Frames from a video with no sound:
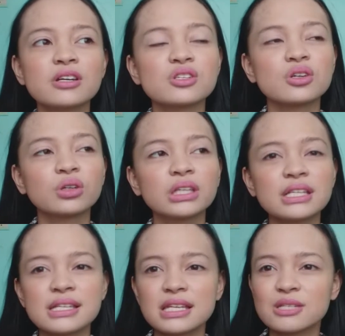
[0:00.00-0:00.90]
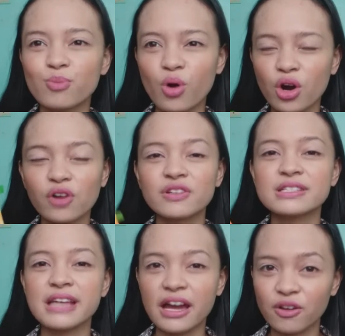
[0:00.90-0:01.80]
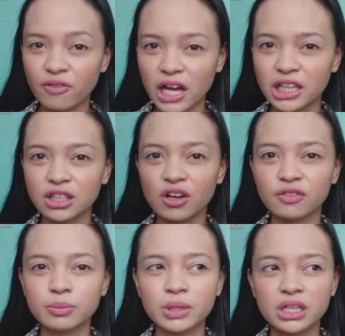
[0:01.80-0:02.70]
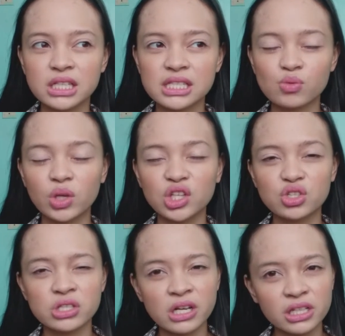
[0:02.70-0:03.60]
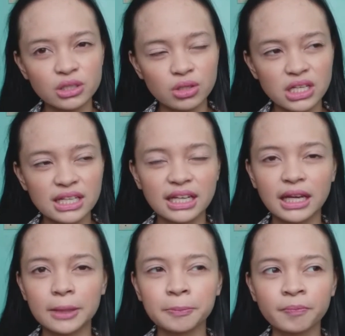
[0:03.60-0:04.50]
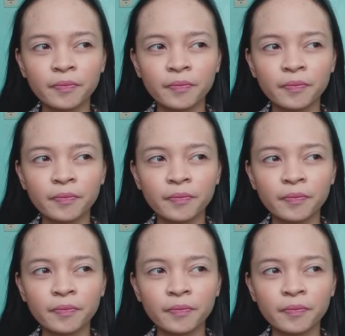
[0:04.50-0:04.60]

So this is more of a sci-fi novel because when you start reading it,